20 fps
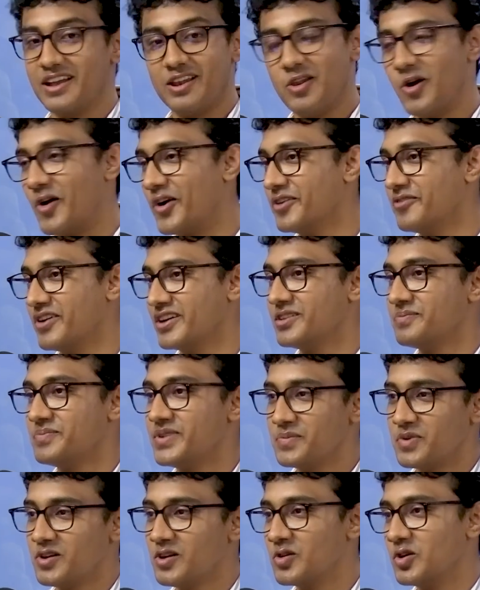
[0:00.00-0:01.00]
A lot of other
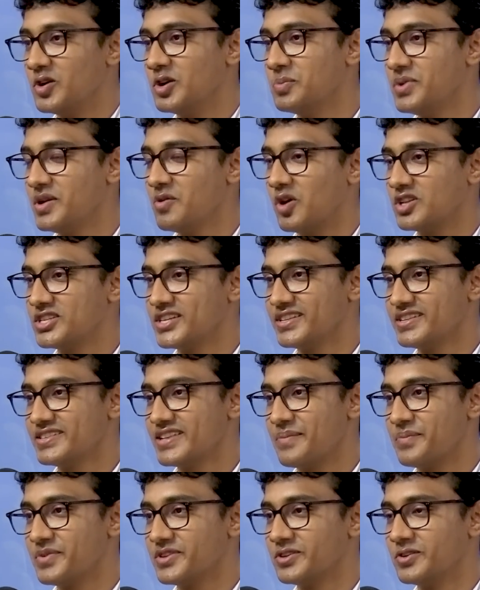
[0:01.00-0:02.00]
people are going to be watching this
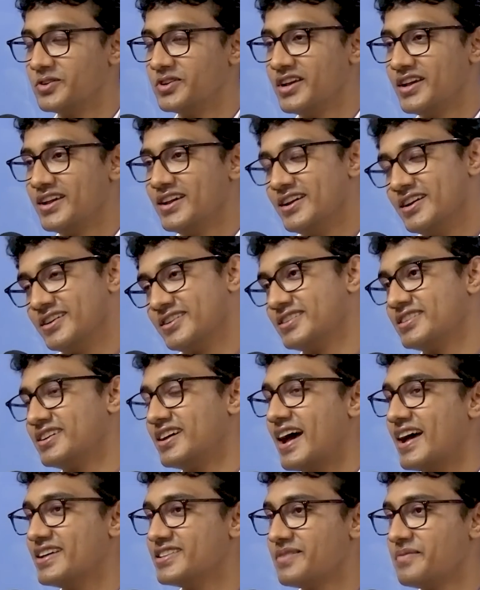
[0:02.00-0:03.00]
episode. So, sir,
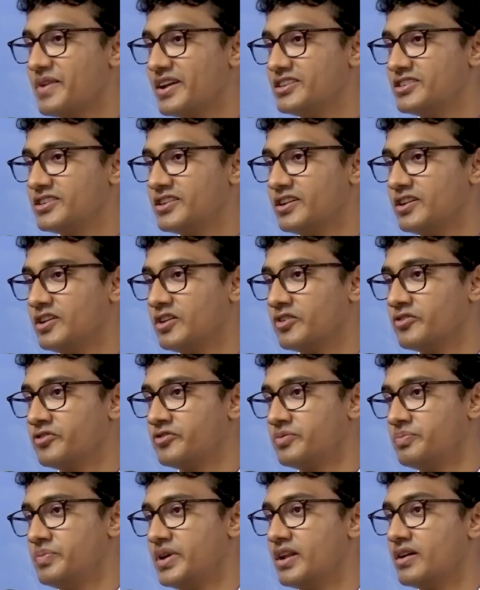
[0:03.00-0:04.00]
as I mentioned,
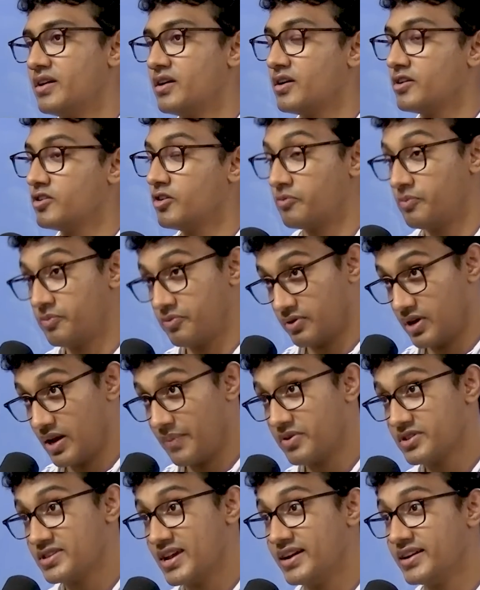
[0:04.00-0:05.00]
you've
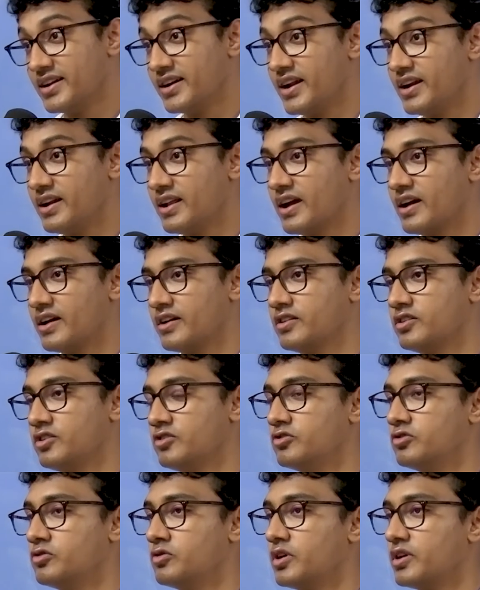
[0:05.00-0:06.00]
represented India.
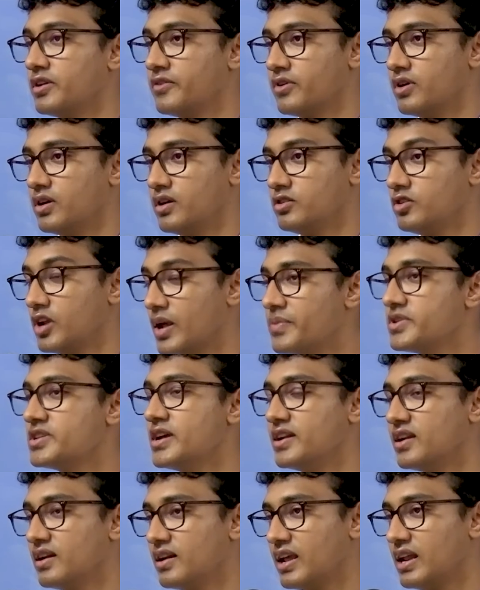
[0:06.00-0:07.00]
You
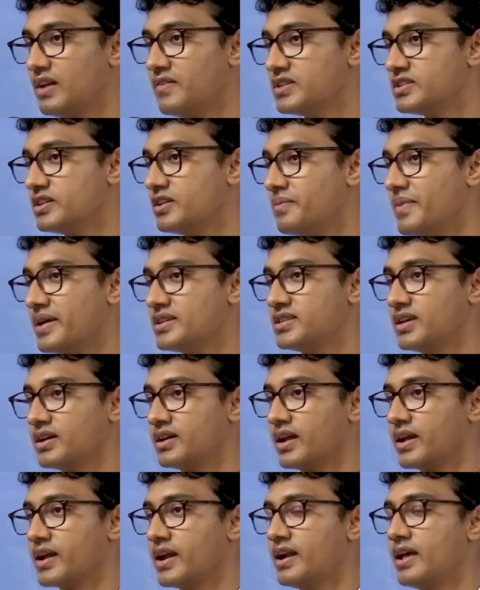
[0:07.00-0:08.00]
represented Railways in domestic
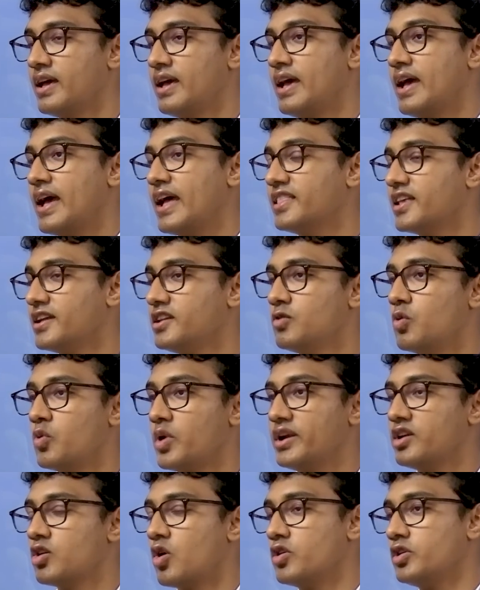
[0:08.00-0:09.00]
cricket, and then you
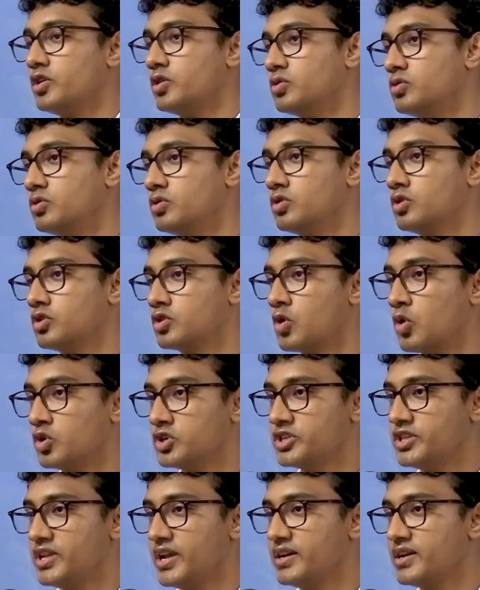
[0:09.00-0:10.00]
went on to
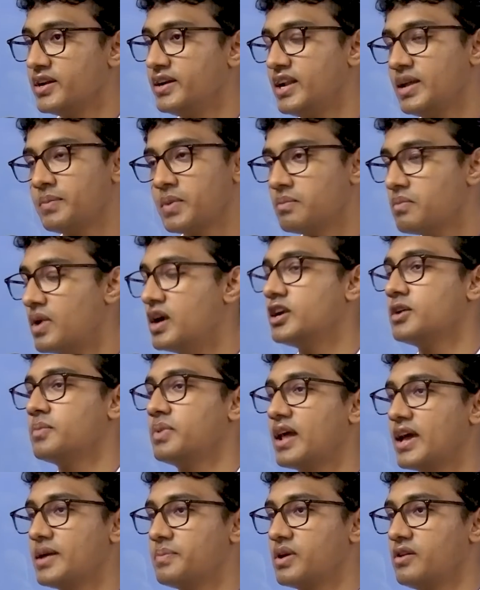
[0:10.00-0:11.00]
coach the Indian team and
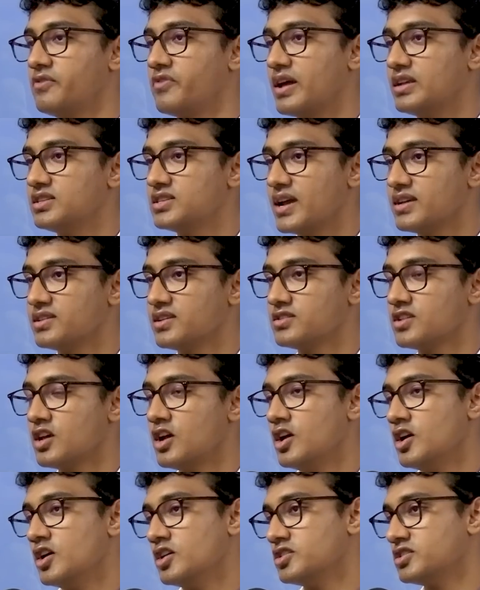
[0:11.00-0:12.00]
multiple IPL franchises.
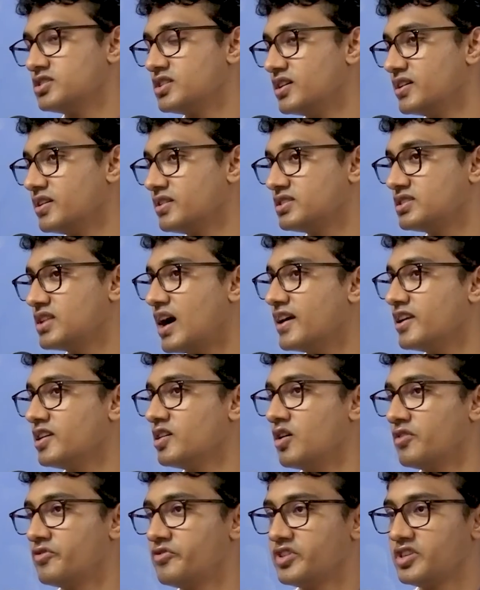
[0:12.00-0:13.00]
So, sir,
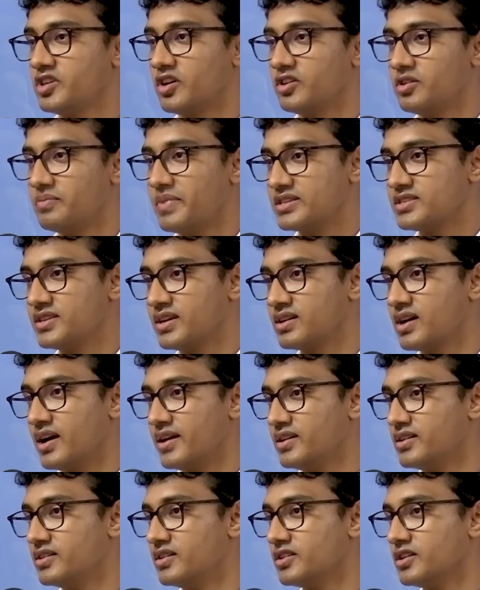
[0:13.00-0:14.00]
starting off with your domestic
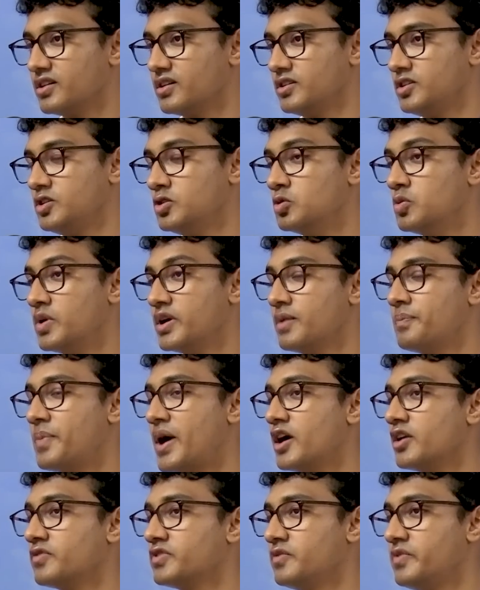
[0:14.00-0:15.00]
career, you were a
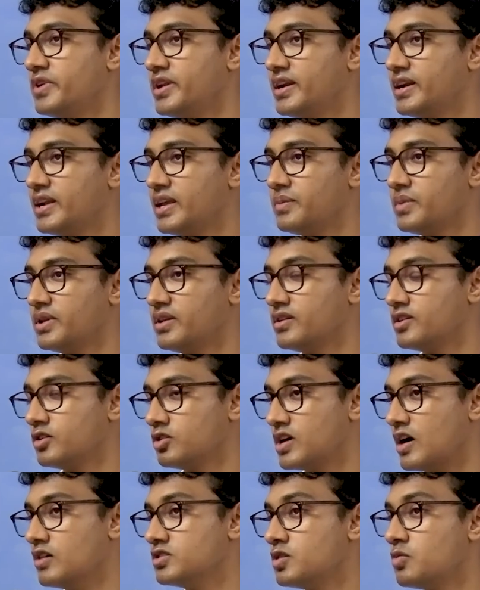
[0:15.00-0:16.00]
part of the winning team in
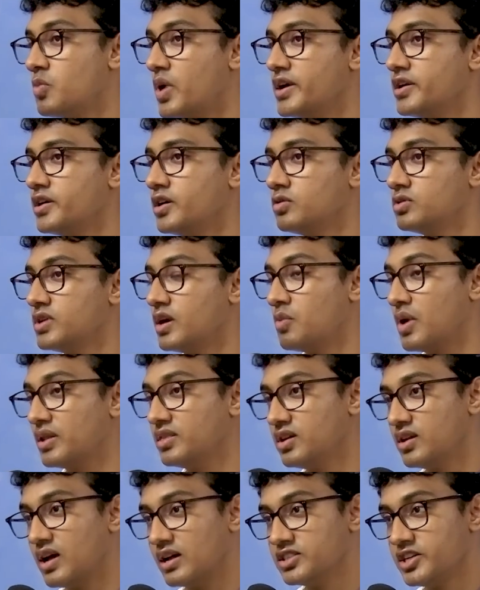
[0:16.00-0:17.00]
2001-2 that
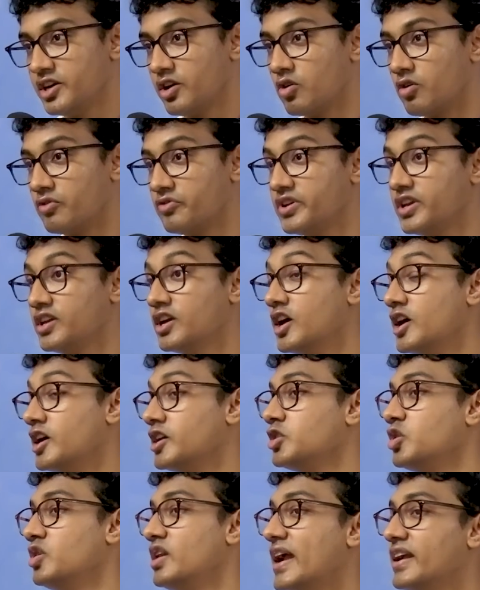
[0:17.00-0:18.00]
won the Ranji Trophy.
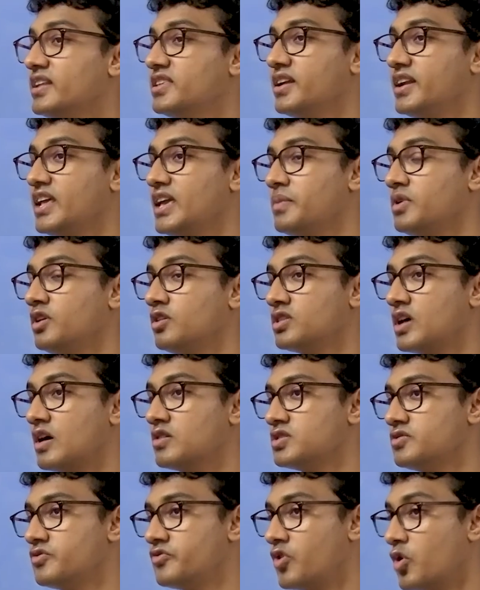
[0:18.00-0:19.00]
You led the team in
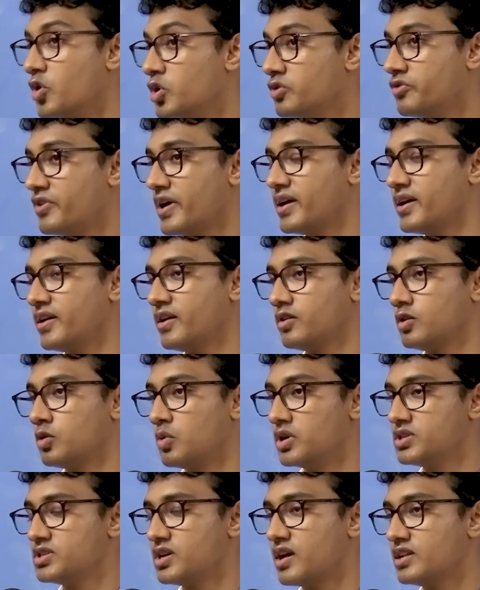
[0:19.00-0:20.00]
2004-5
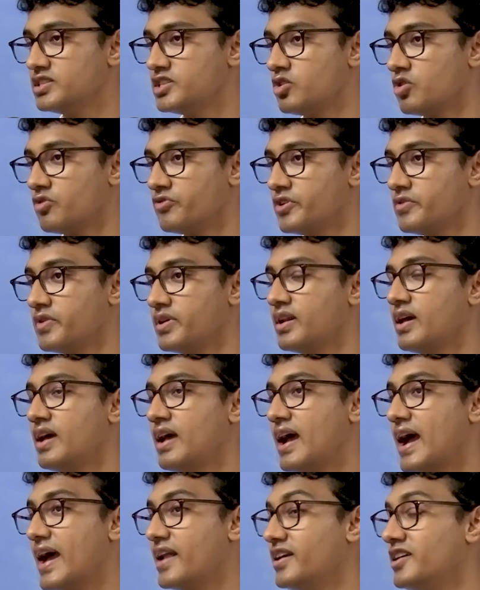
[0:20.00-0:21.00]
towards the Ranji Trophy win,
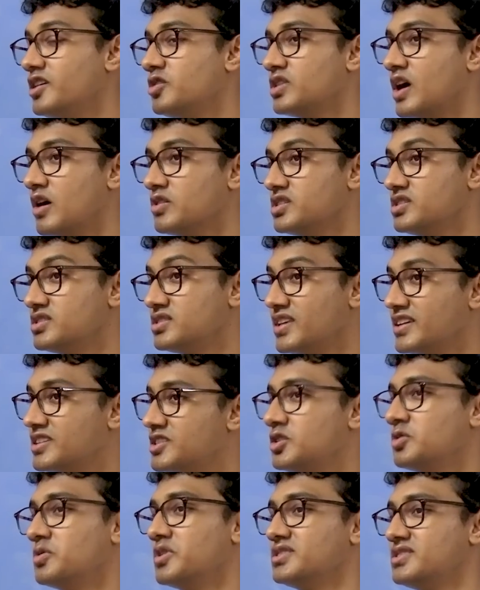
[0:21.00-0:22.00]
and in
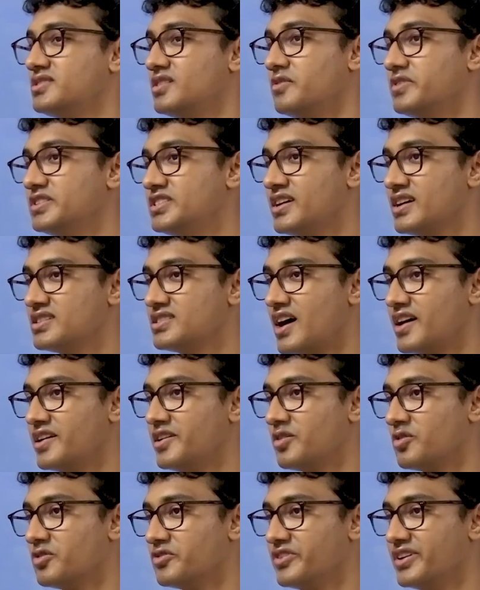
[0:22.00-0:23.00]
2006 towards the Vijay
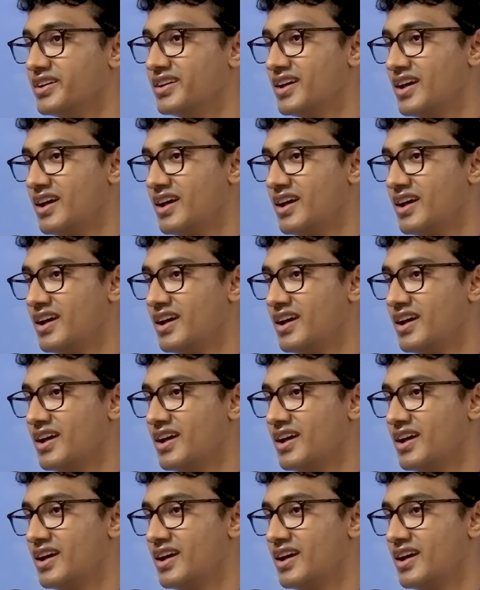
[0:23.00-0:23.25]
Hazare Trophy.